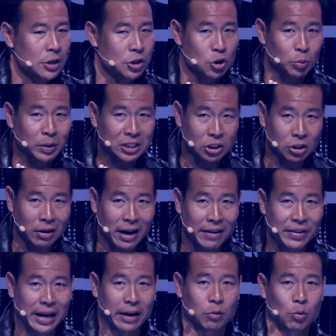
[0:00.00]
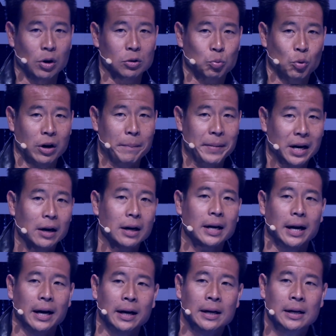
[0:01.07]
Do we still have that growth where in
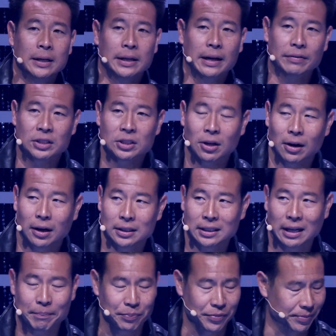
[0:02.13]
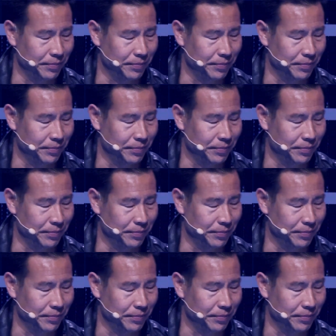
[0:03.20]
America, you have this concept,